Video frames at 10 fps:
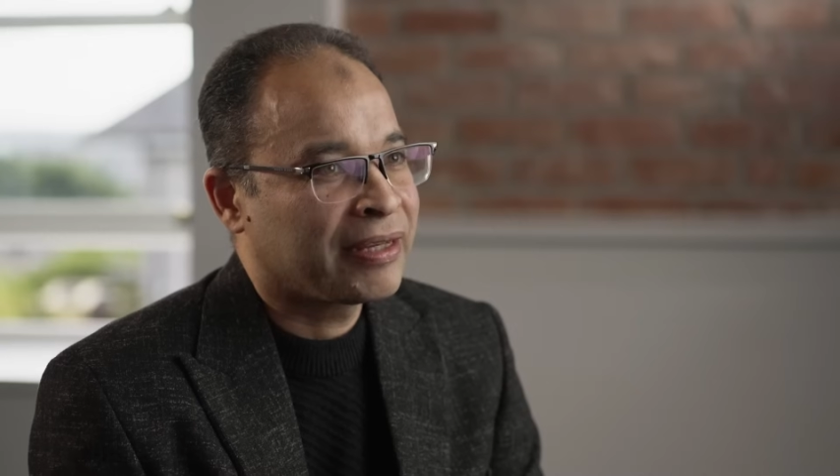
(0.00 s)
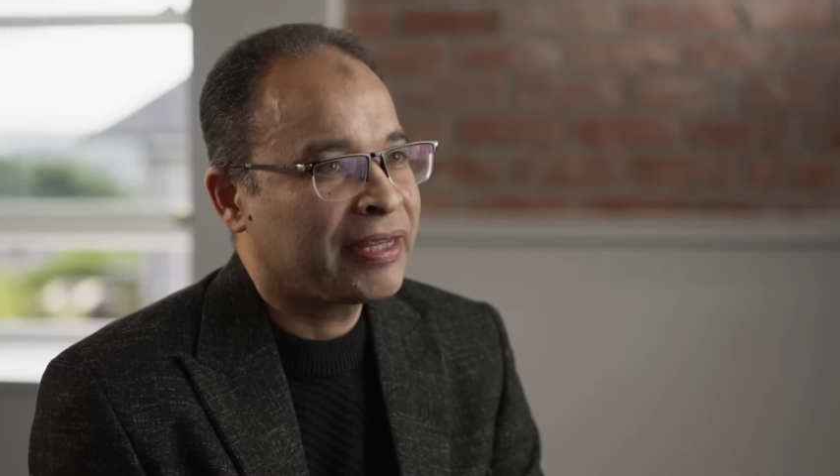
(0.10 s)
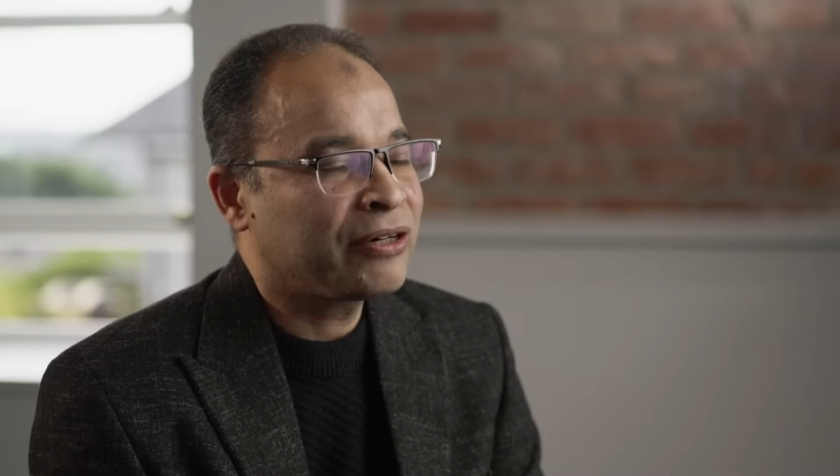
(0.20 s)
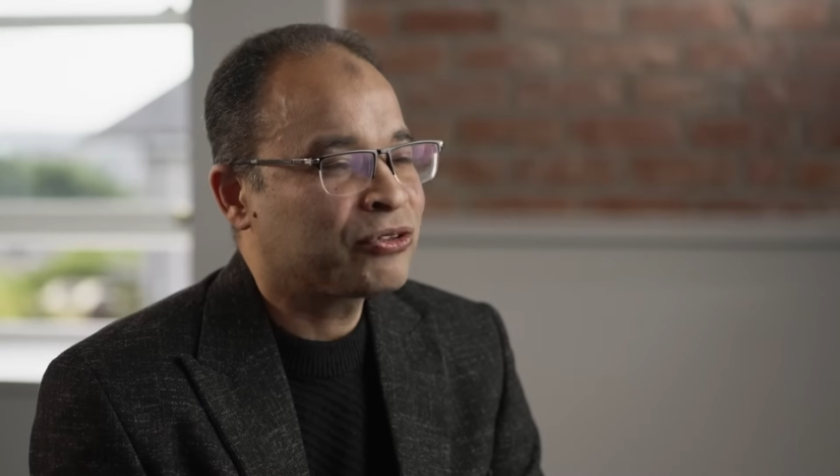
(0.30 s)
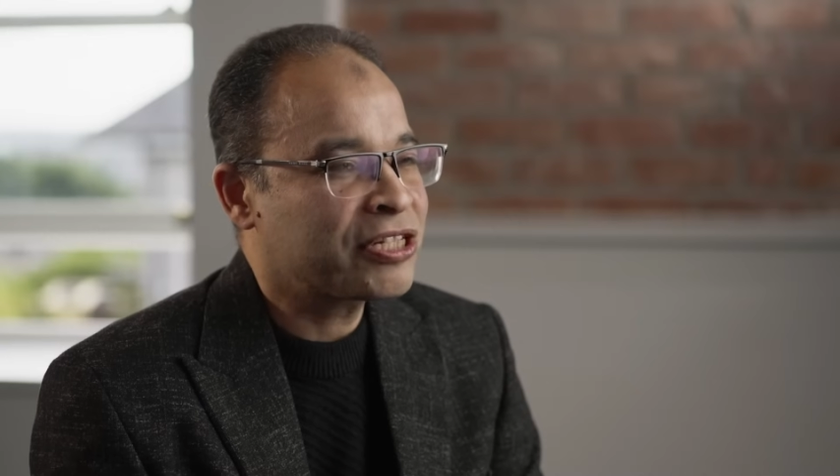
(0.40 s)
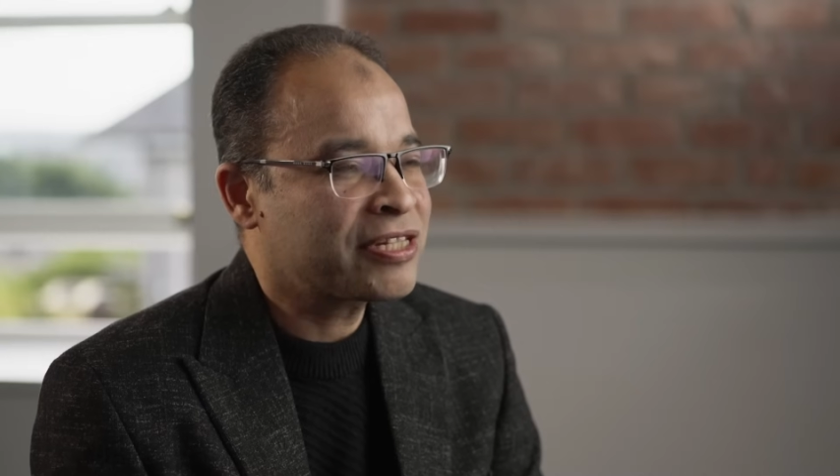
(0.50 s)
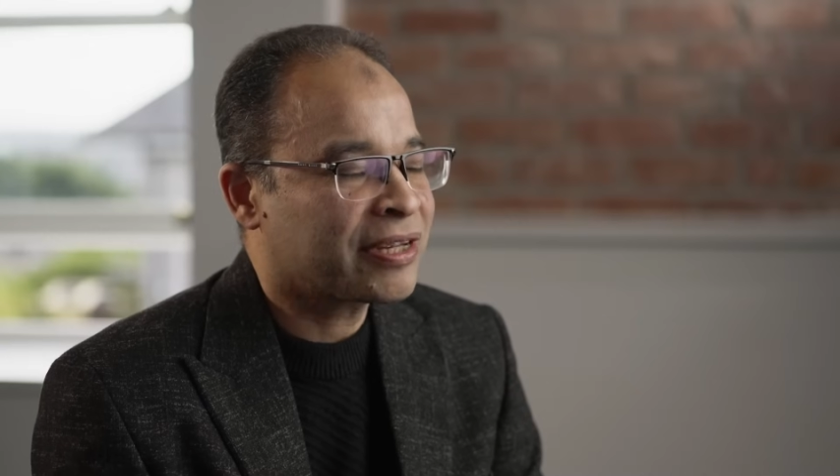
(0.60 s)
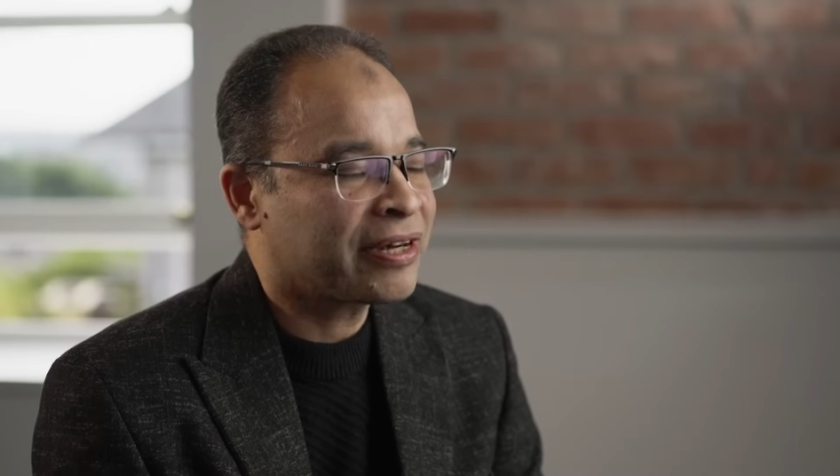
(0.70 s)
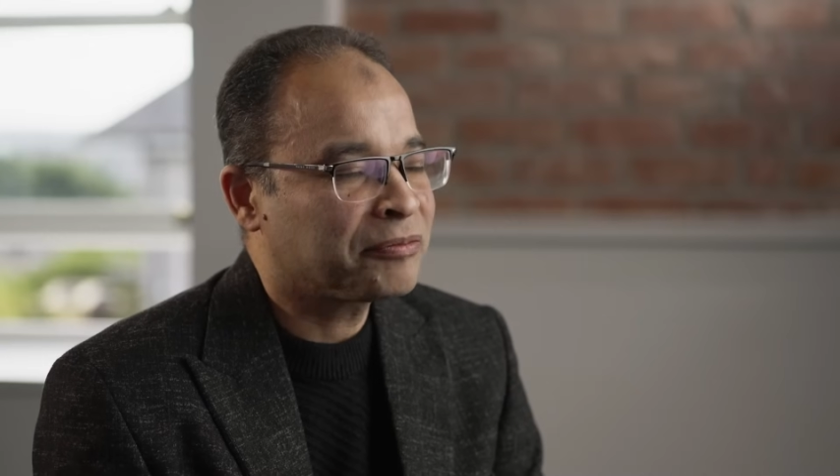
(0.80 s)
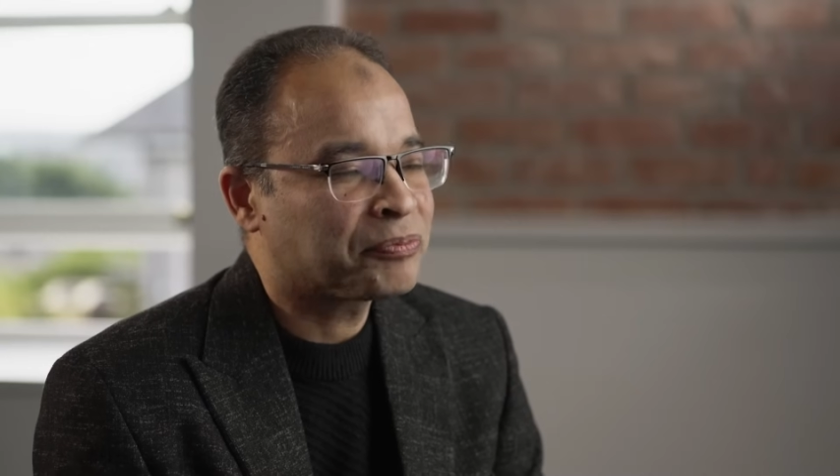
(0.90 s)
You know, this is a
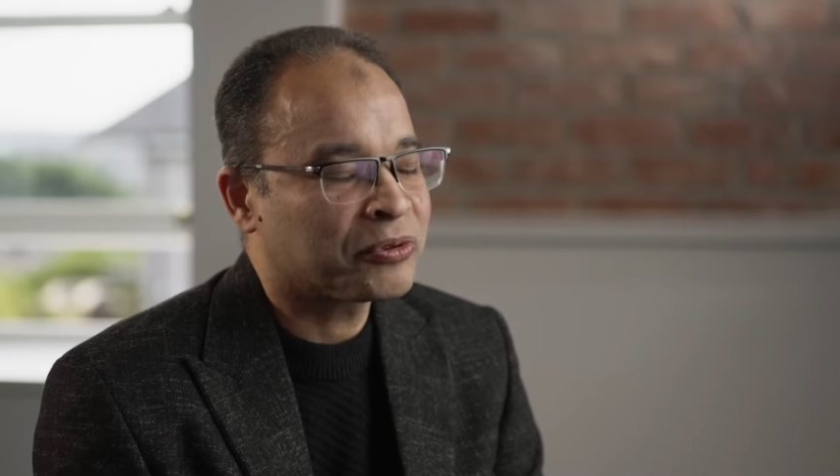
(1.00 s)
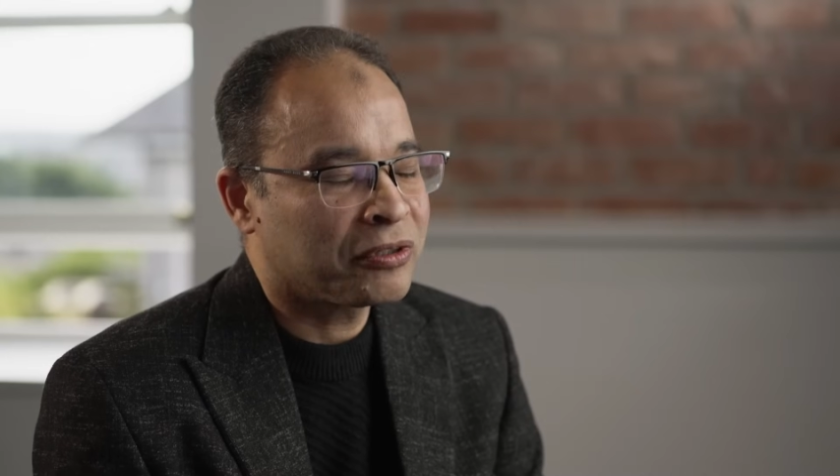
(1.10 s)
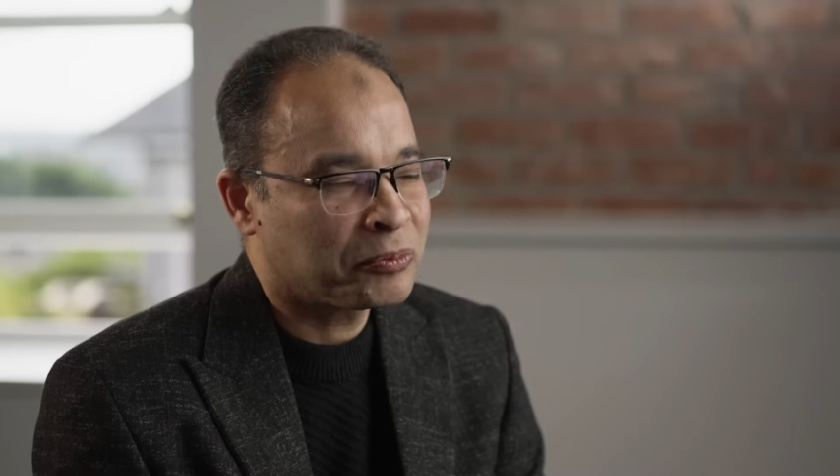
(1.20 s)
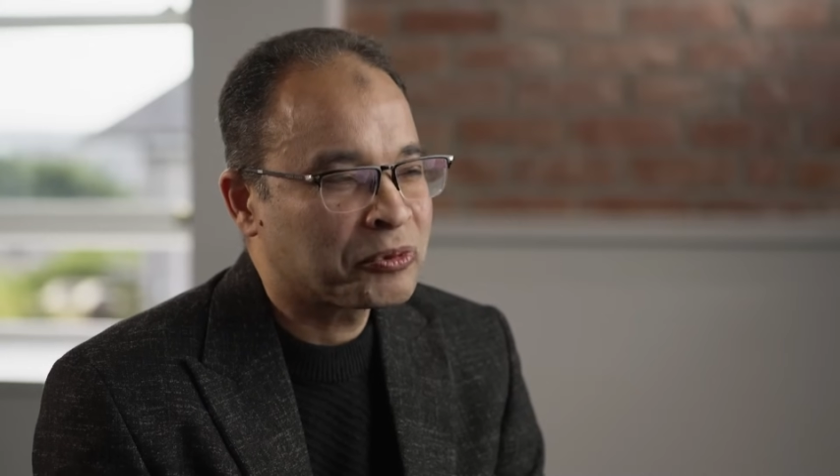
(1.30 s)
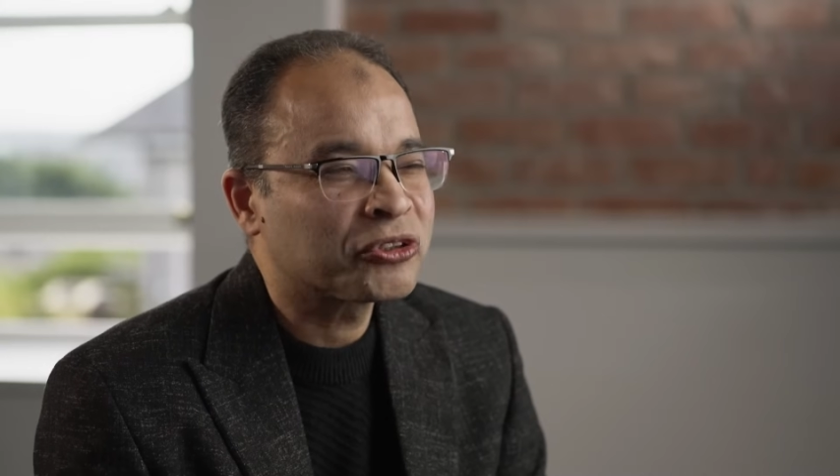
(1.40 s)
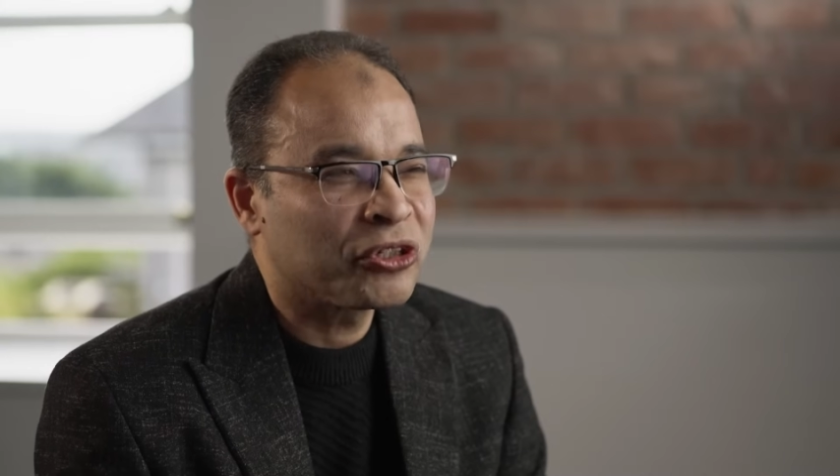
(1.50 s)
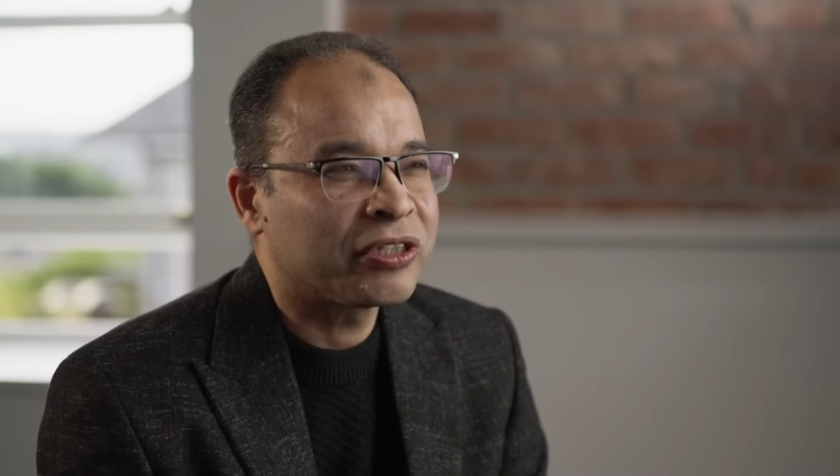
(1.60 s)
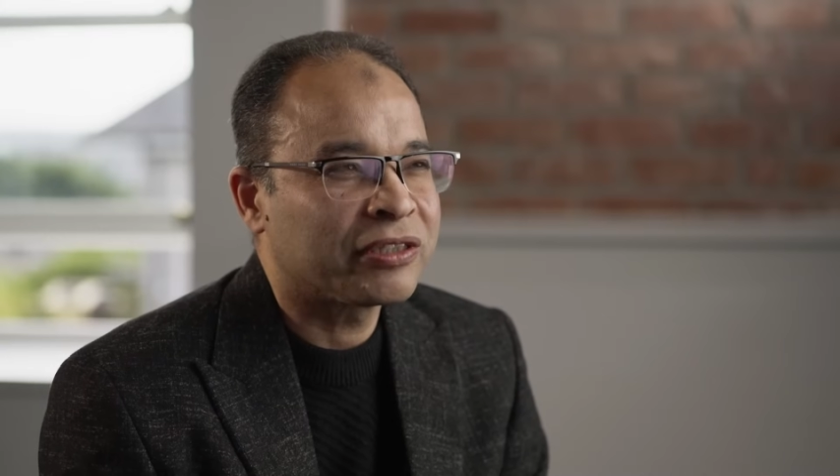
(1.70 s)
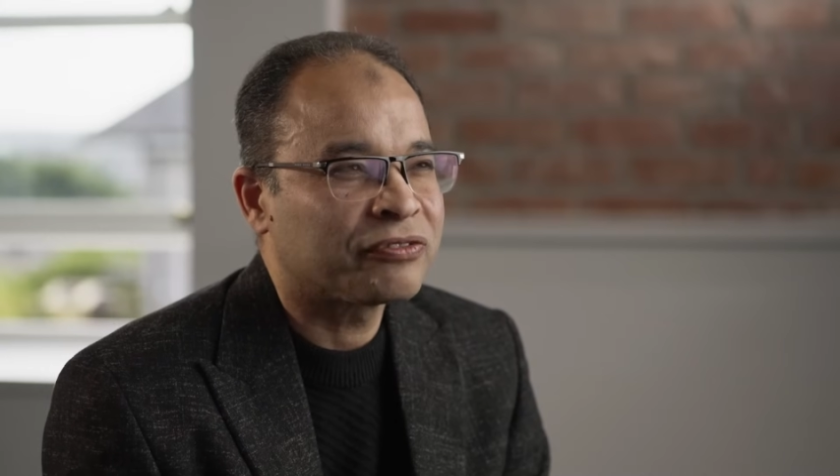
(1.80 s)
great opportunity